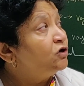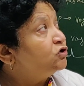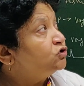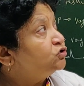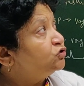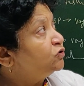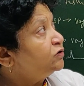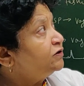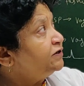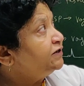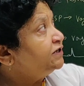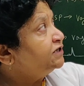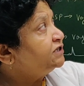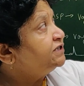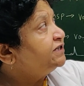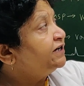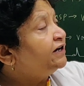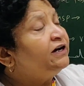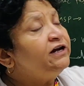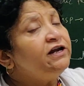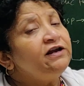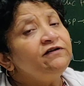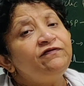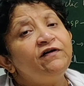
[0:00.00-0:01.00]
So it is
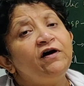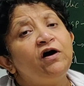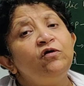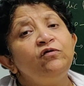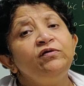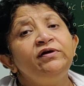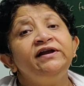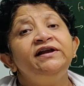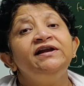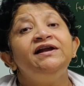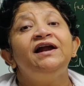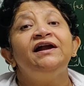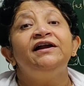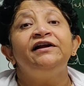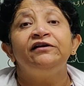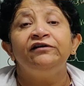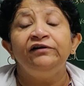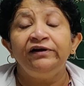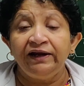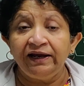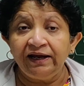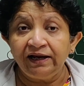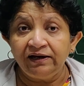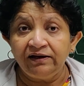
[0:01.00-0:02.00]
generally found in
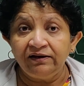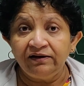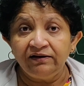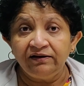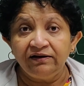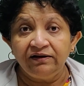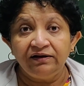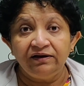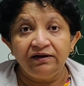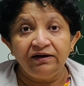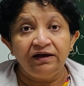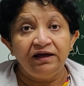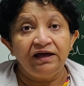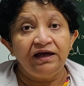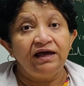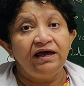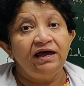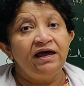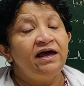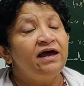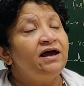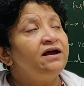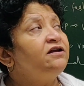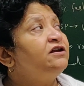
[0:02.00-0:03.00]
elderly
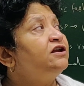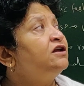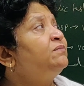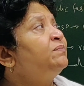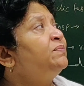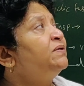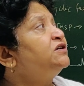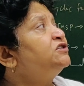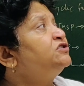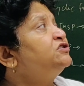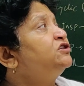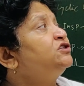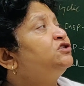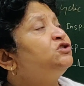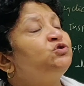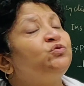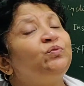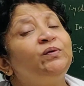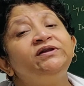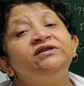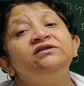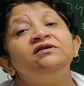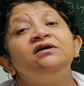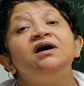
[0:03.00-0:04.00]
and in
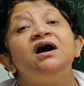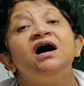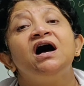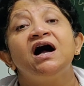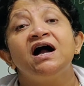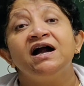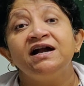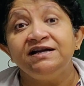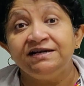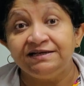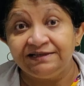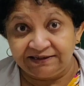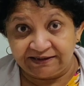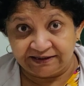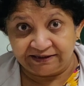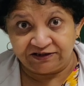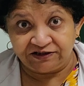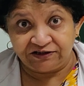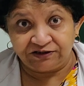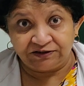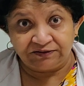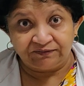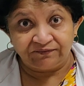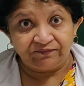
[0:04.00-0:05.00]
patients with heart
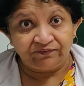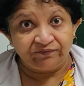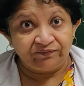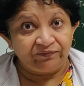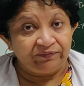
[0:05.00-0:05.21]
disease.